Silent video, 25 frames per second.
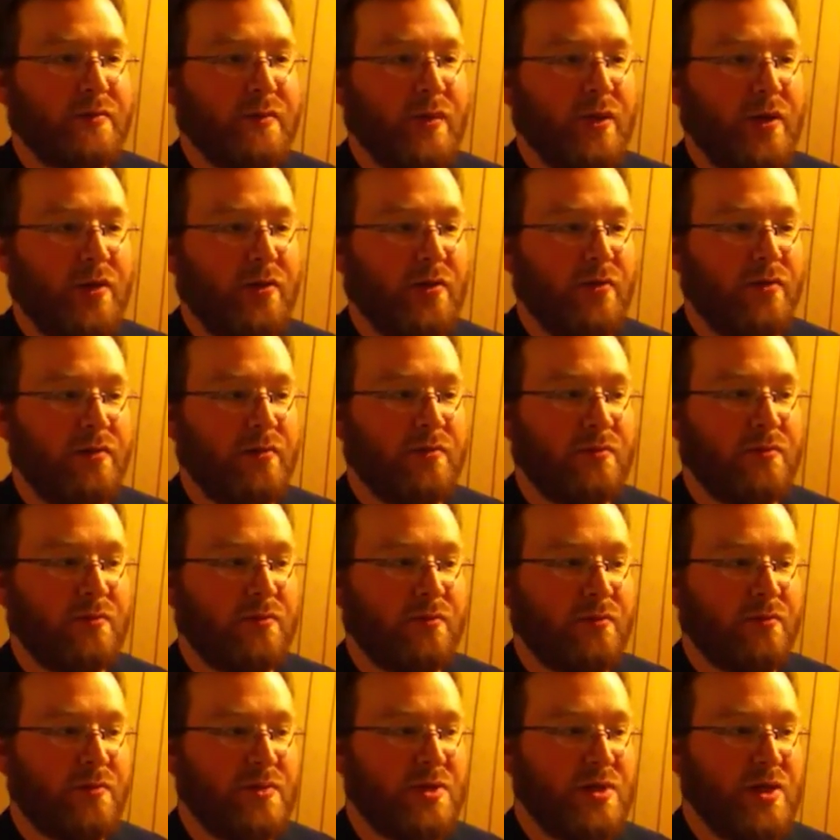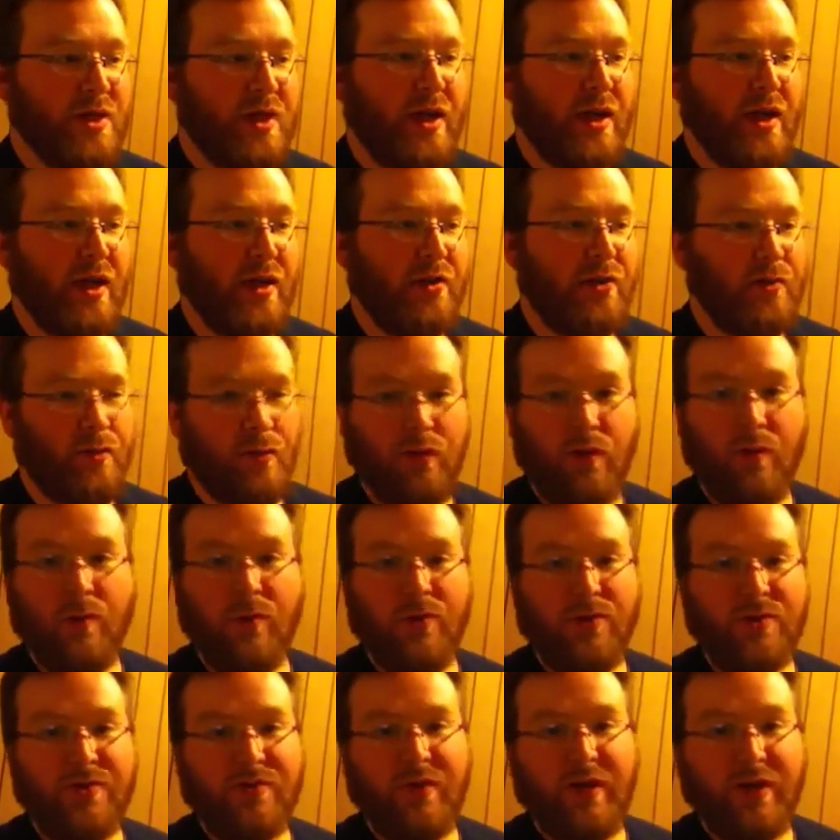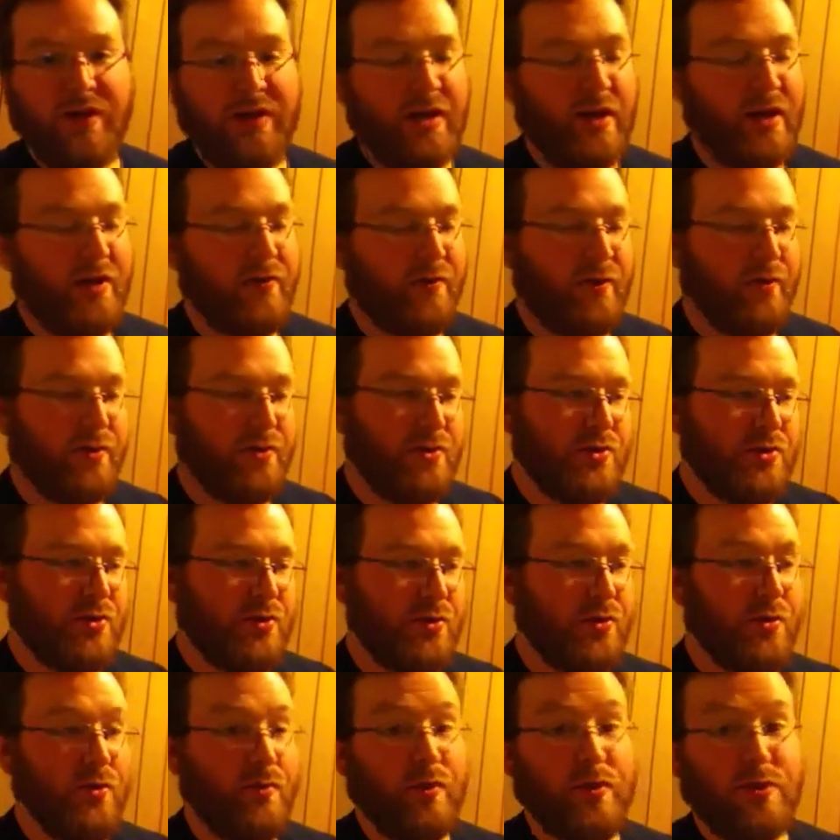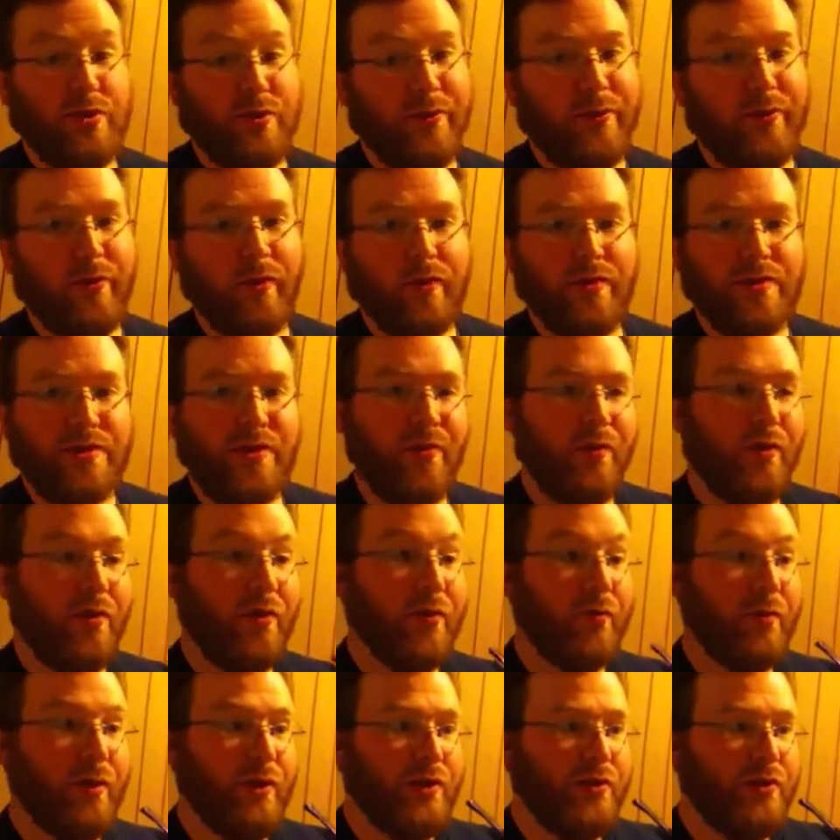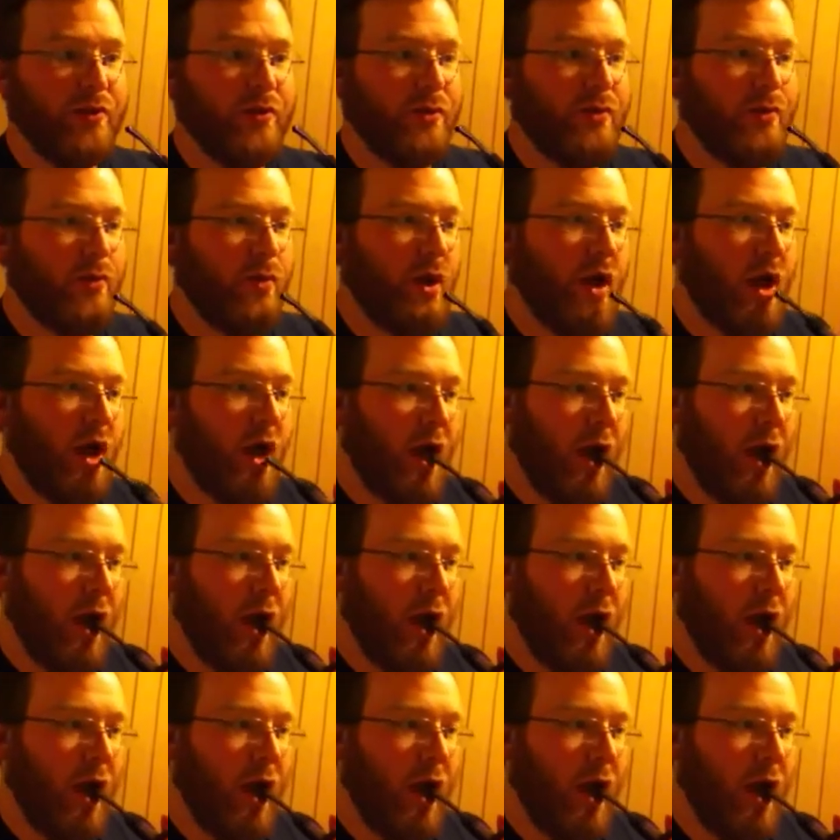you know, seek out the rumors, find out if it was true, which of course it would have been true.